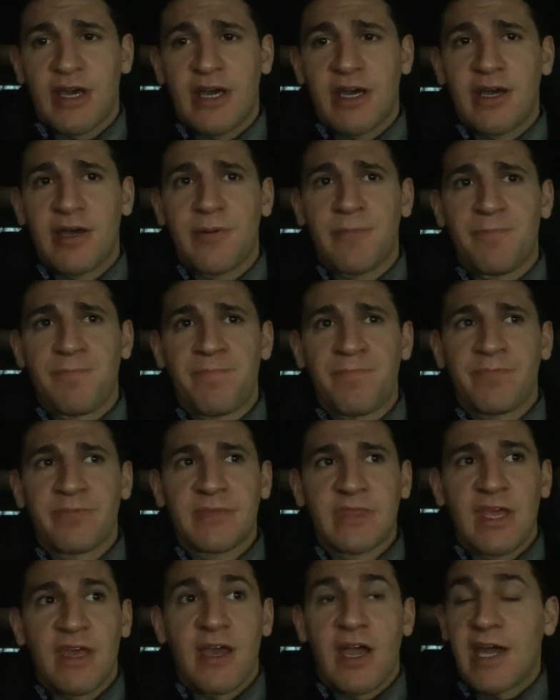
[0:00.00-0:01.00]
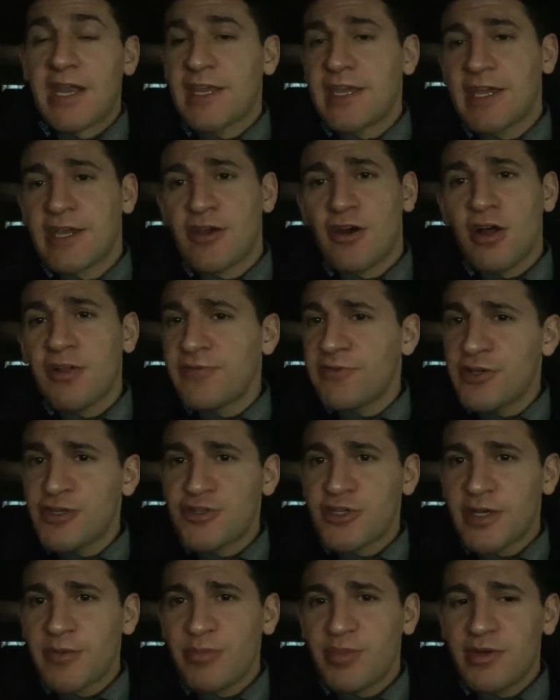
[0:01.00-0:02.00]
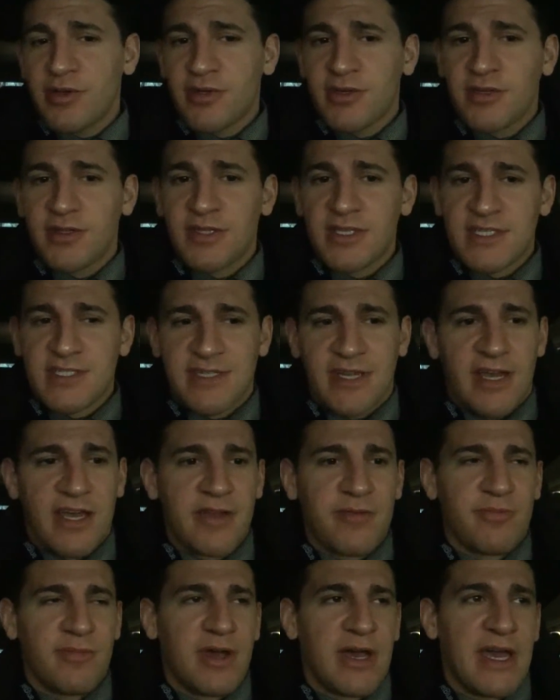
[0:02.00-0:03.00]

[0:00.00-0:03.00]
Um, I didn't get called for a trip this time.